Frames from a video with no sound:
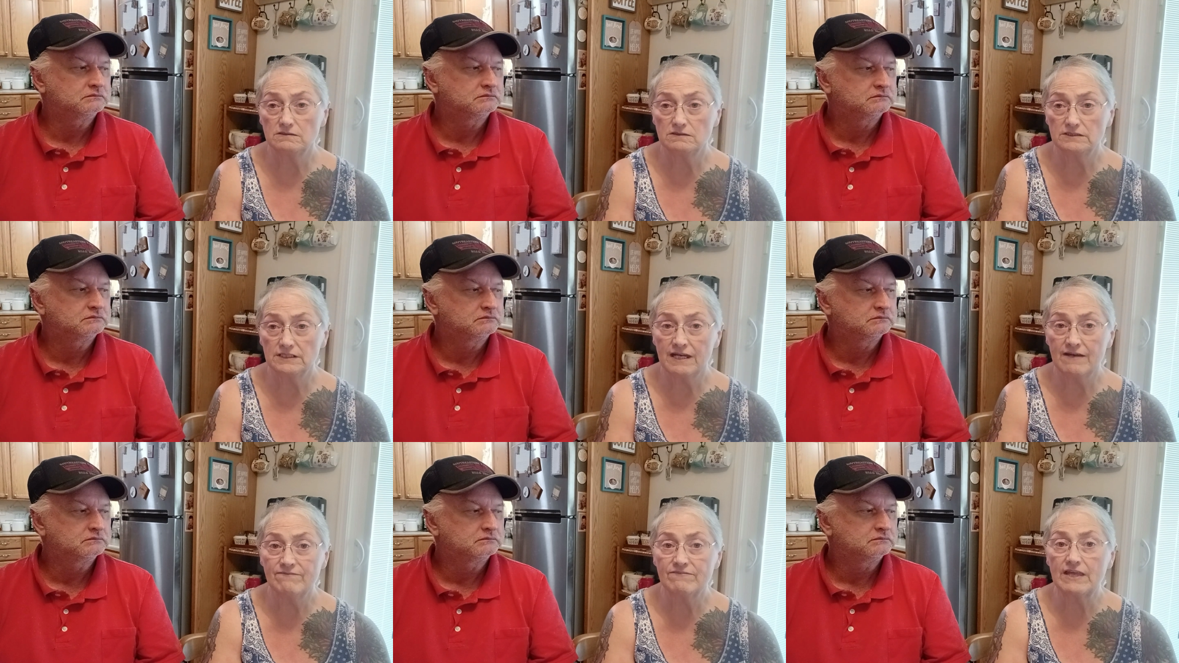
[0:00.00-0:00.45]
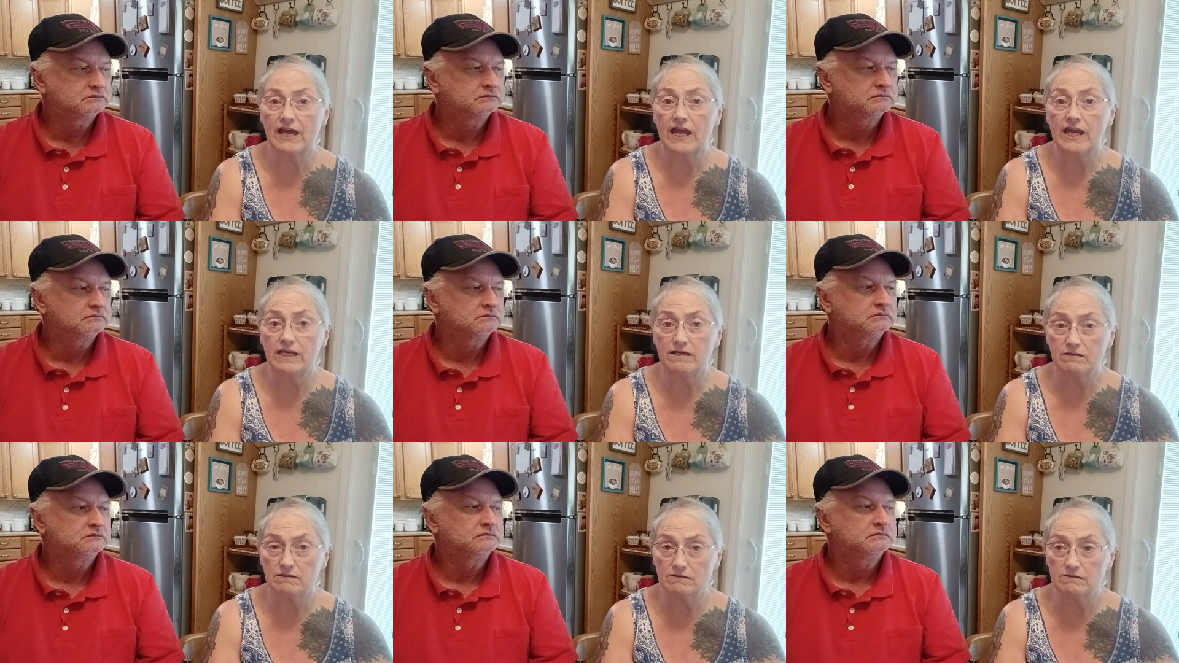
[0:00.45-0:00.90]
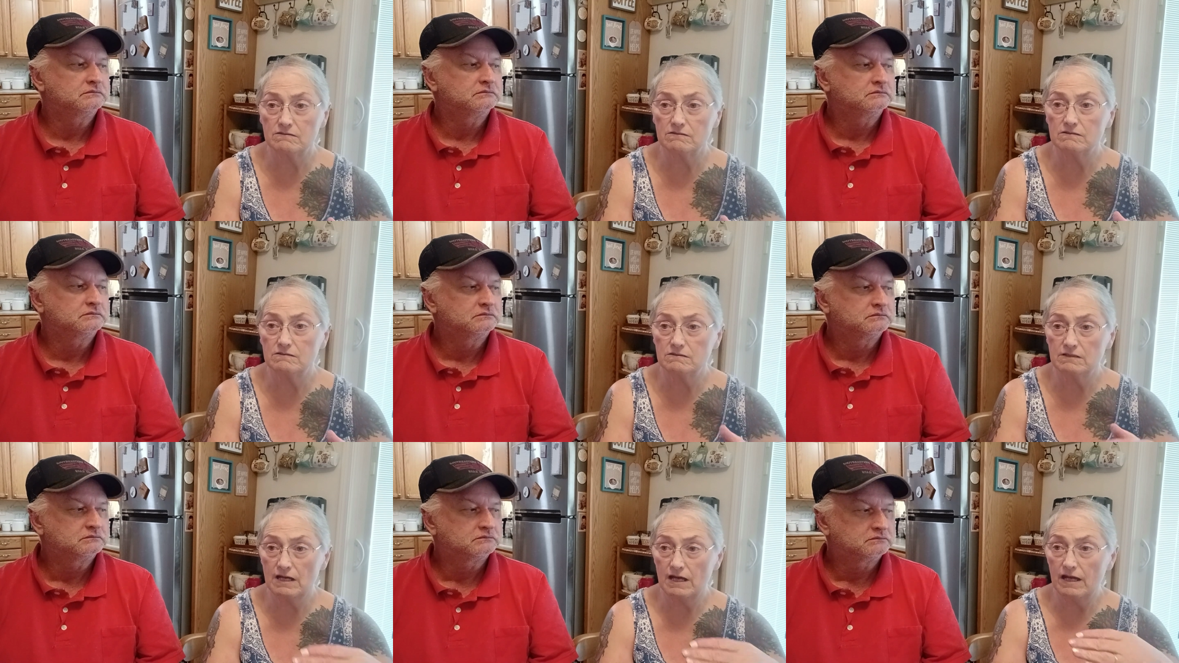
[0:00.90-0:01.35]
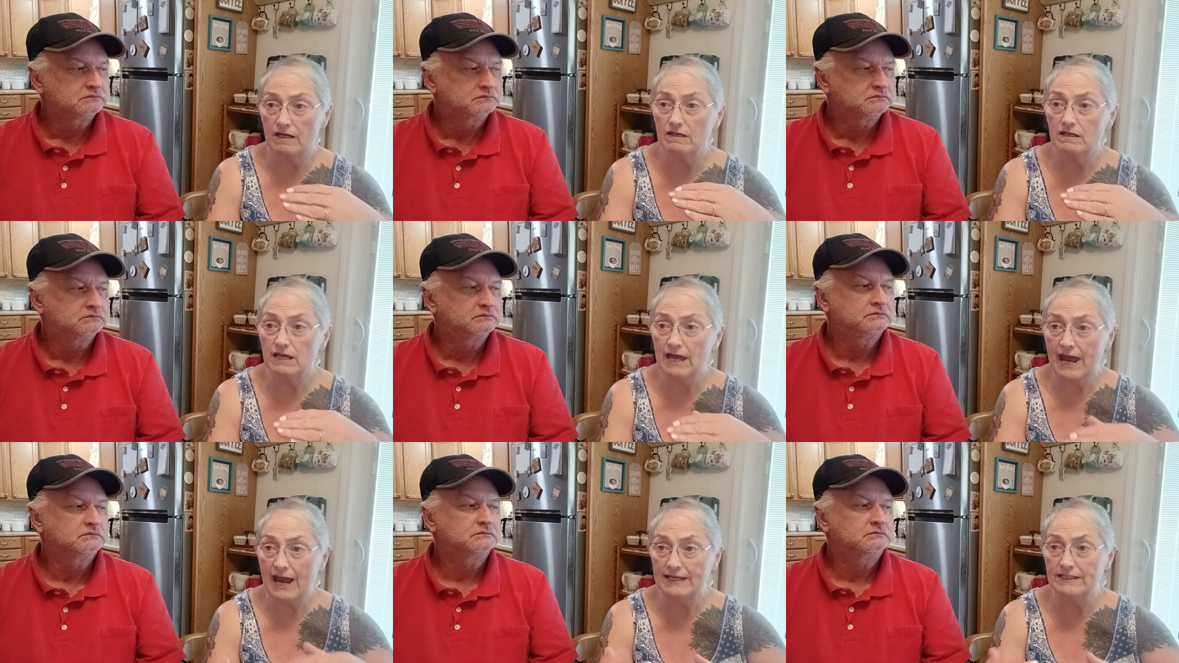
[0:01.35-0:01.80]
Speaker 1: if they
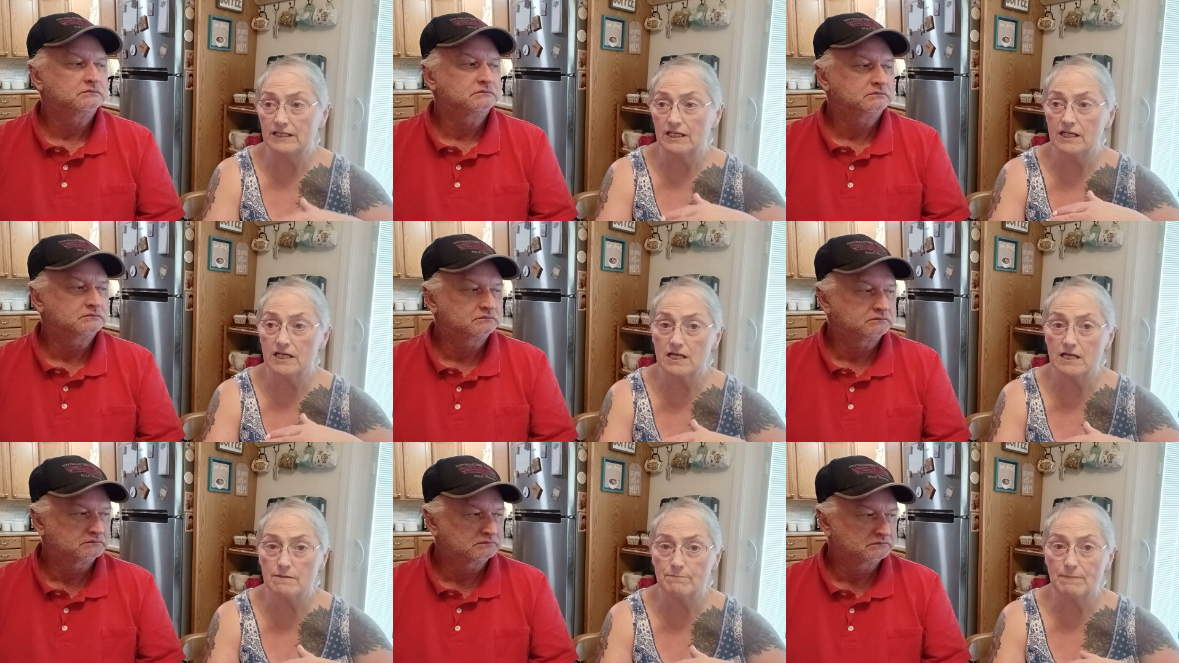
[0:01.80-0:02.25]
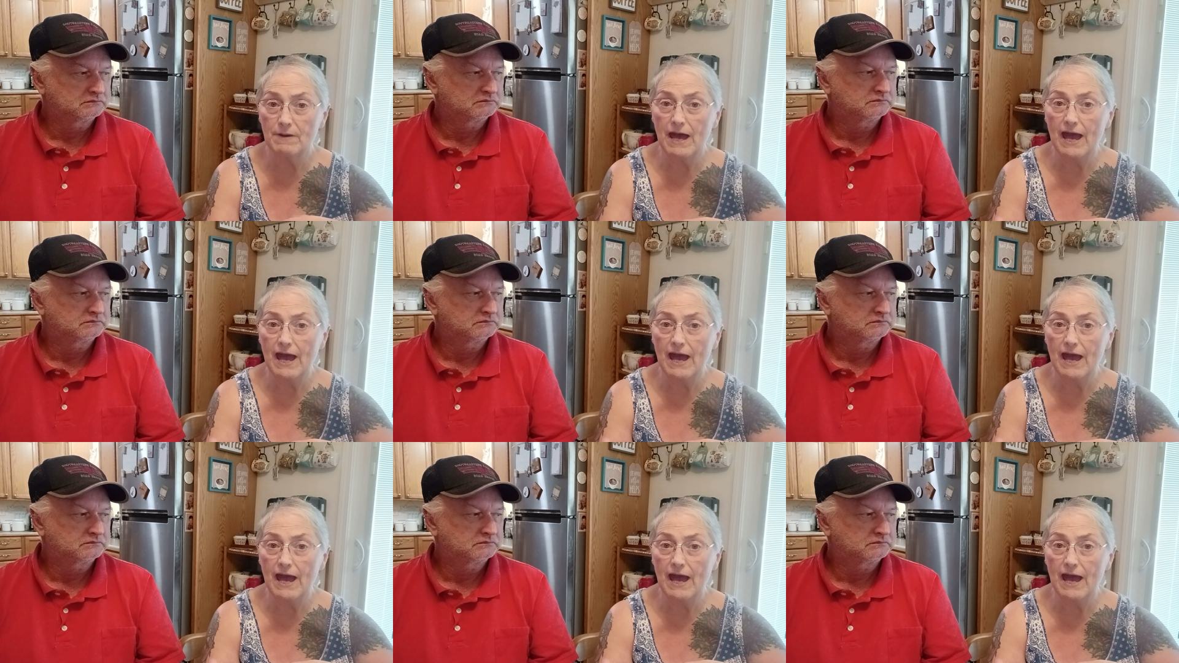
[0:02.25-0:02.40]
acted up,